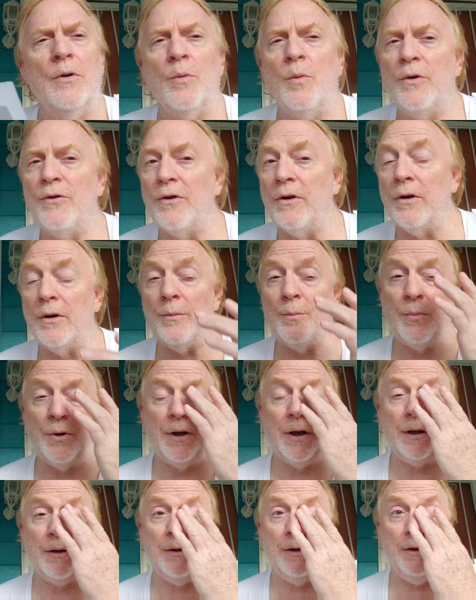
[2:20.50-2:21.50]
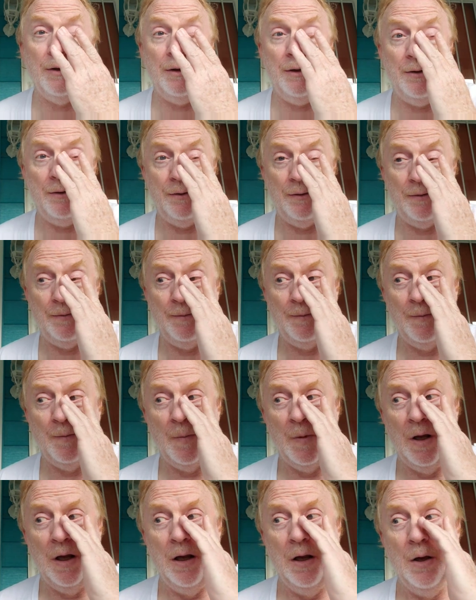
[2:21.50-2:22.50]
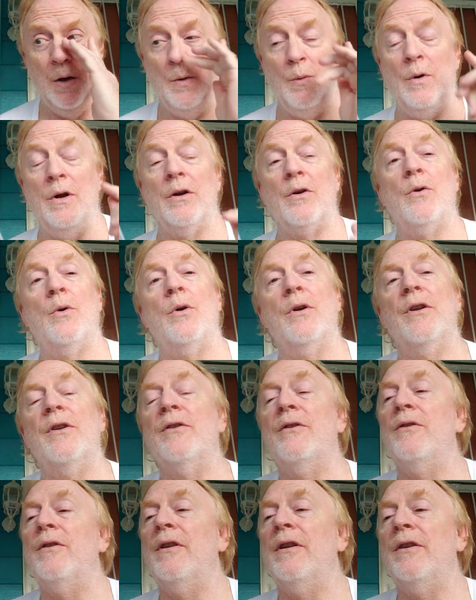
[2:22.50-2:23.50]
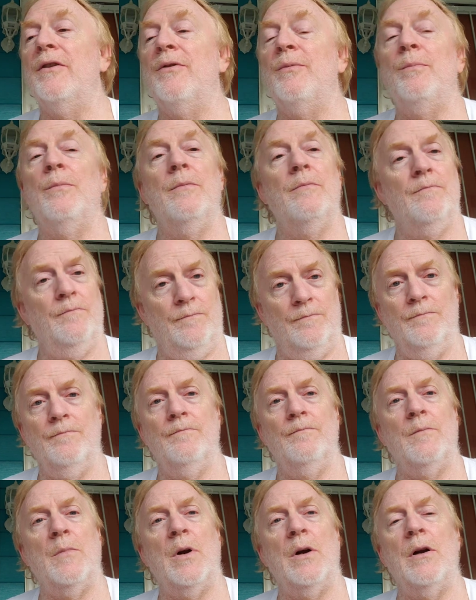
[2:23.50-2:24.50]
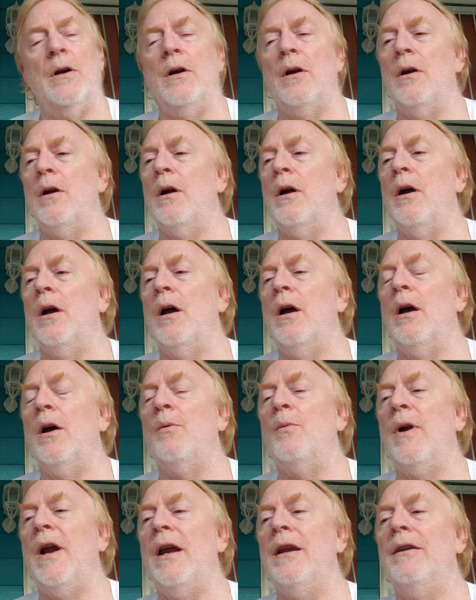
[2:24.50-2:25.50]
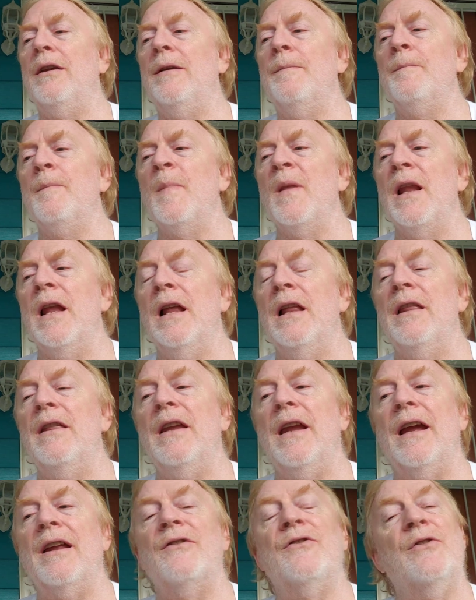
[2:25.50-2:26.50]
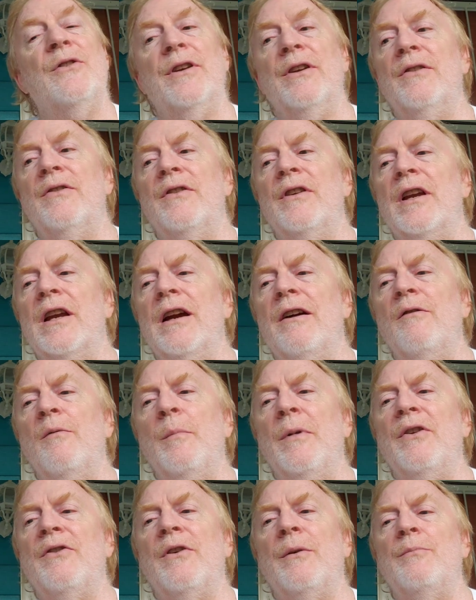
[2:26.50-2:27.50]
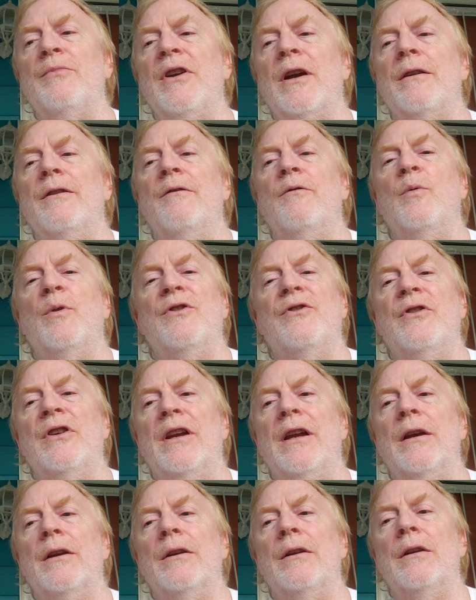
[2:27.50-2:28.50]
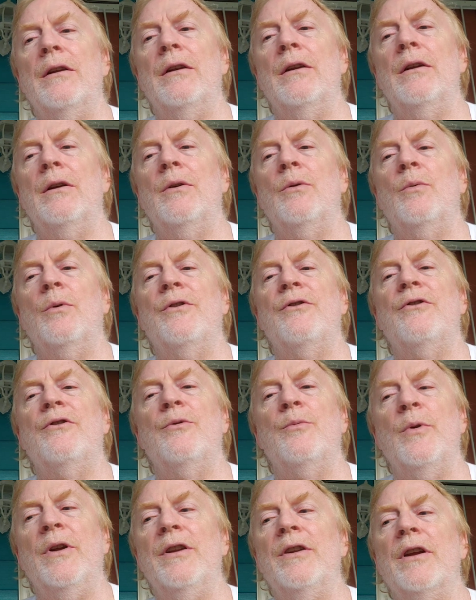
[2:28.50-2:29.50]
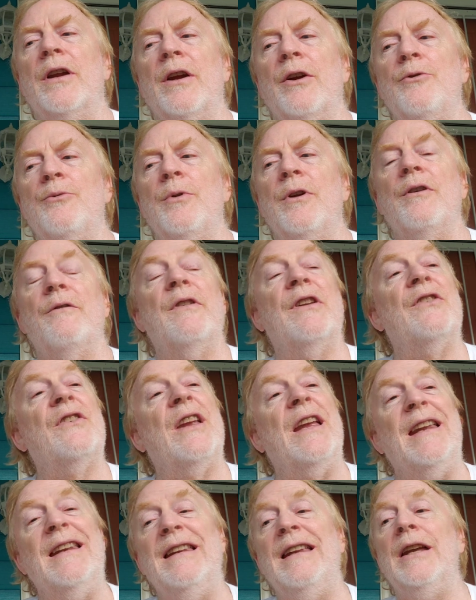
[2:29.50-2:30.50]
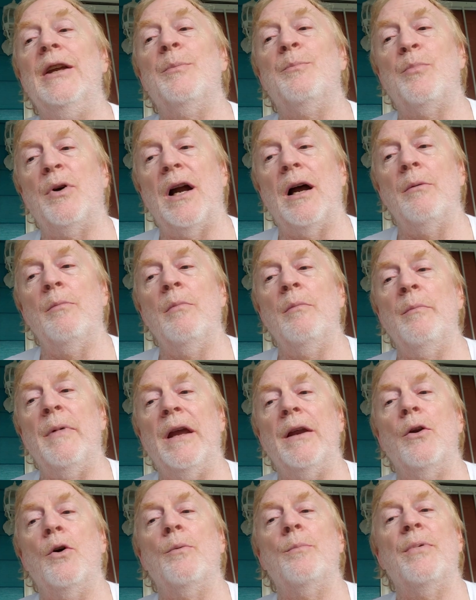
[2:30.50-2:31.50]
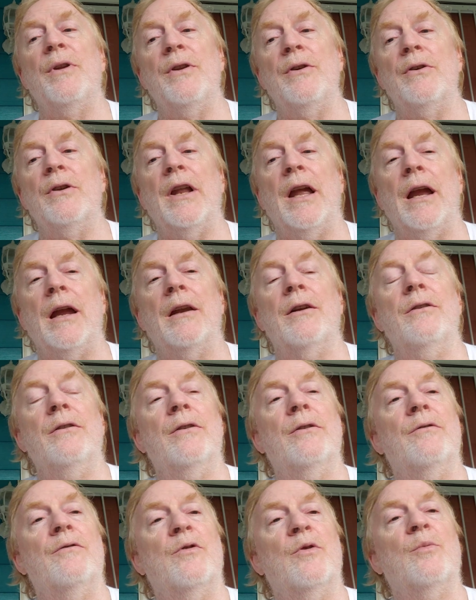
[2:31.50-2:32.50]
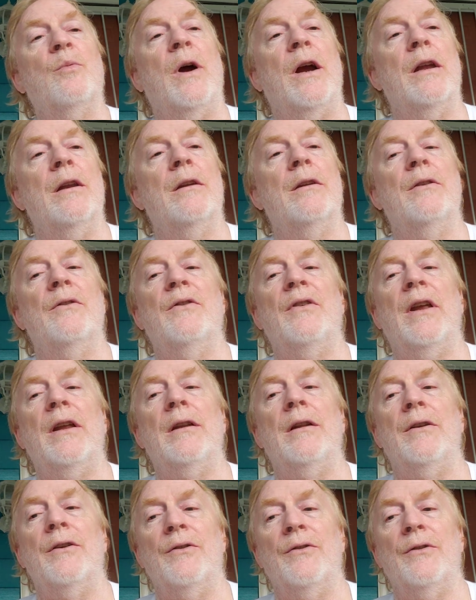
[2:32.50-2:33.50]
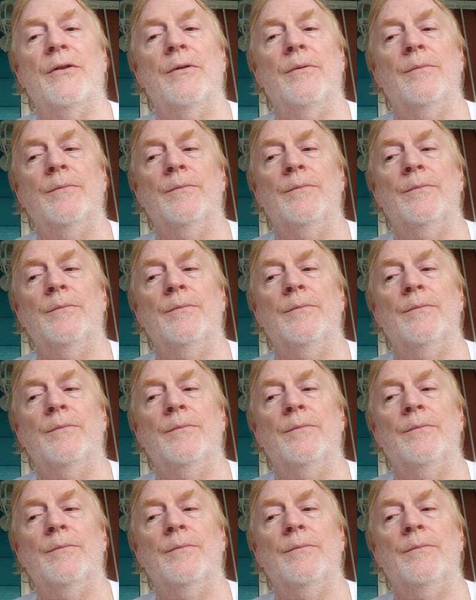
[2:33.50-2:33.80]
Was it to protect the Indians? Well, according to this uh, writing, the answer is the government's objective was to get was to rid the country of its Indian problem and open their land for white settlers.